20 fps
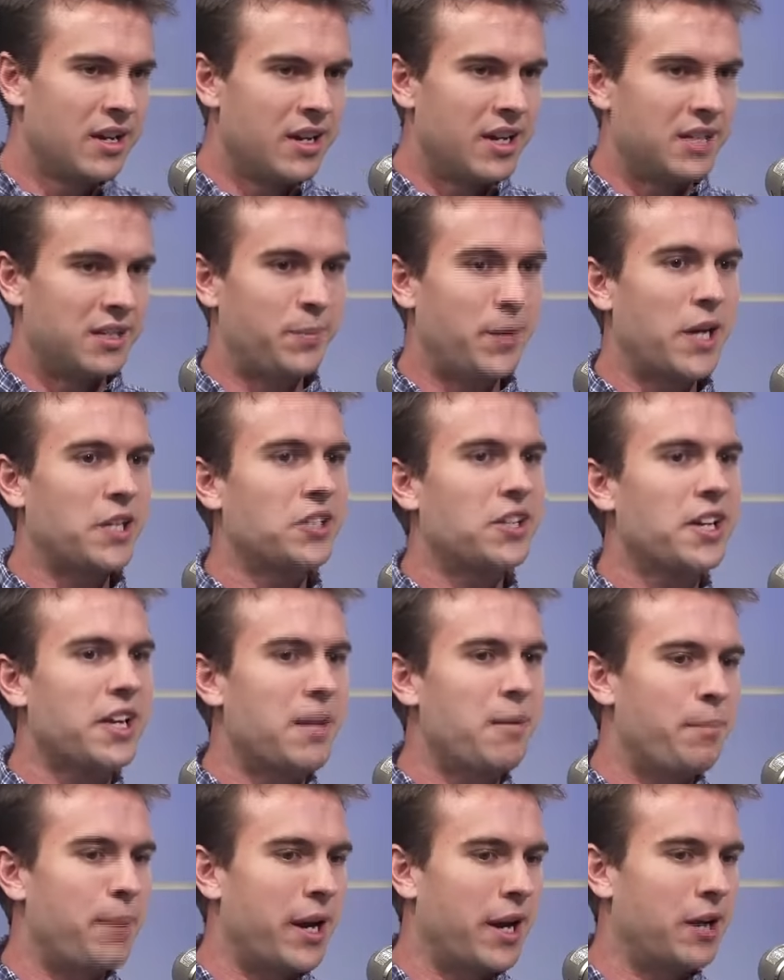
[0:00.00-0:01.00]
especially
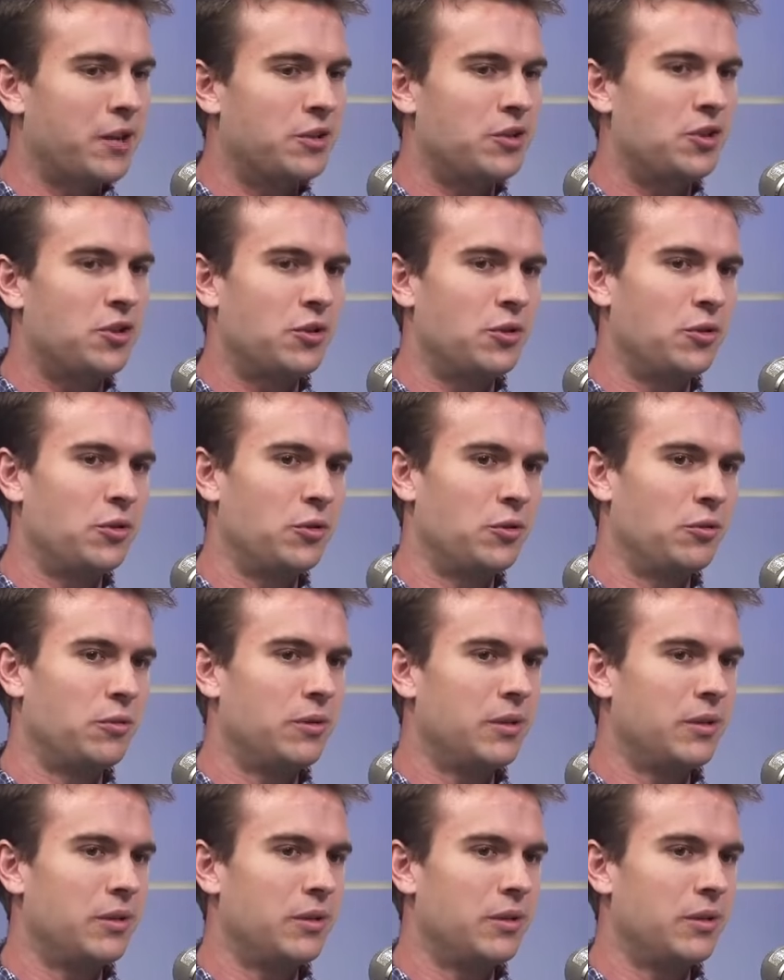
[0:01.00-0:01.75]
compared to